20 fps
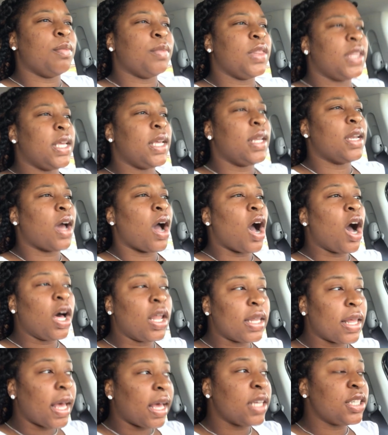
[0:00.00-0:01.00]
Then all
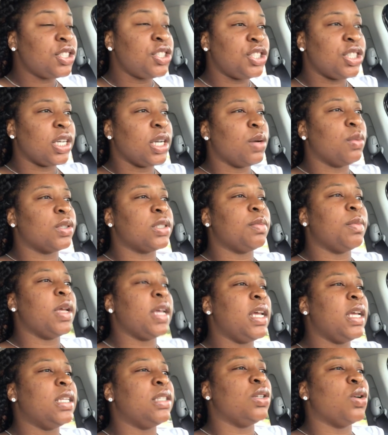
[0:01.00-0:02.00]
last year was
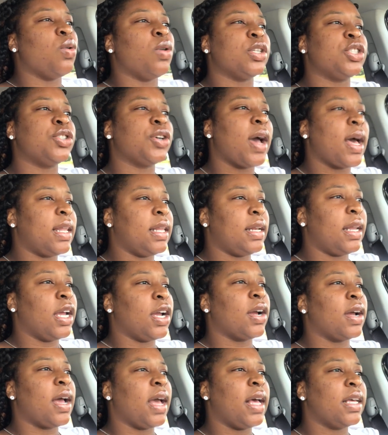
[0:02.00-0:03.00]
me doing trial and
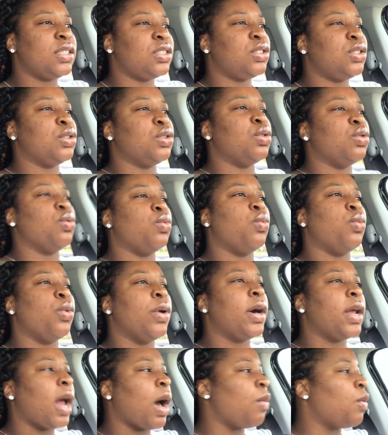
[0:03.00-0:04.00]
error as to
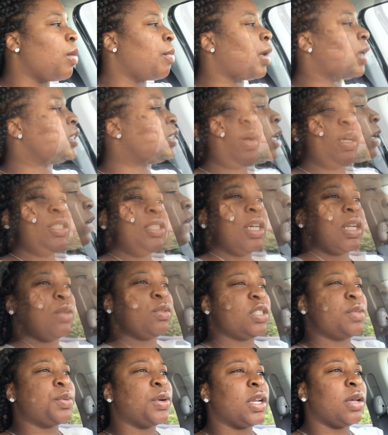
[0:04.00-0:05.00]
what I want my channel. My channel
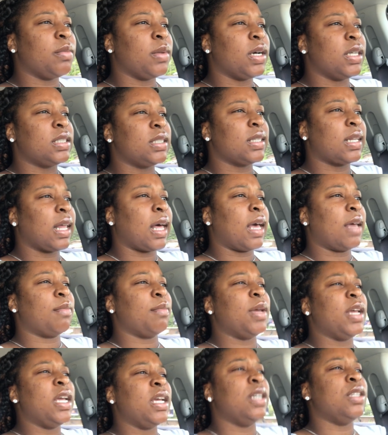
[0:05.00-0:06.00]
was pretty much like
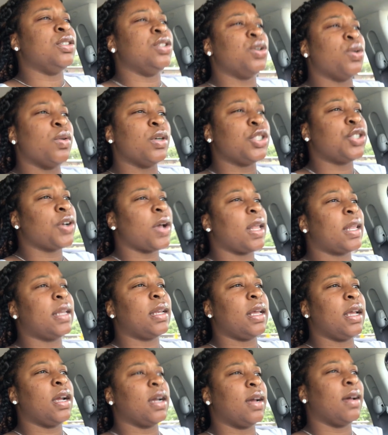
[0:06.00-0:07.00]
me doing trial
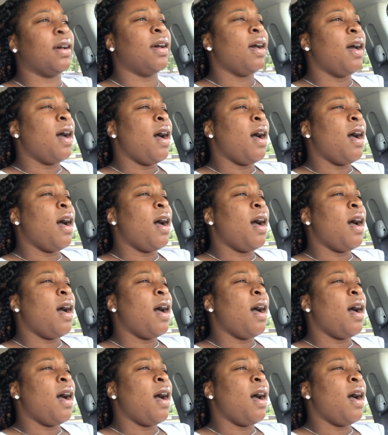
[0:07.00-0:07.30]
and error.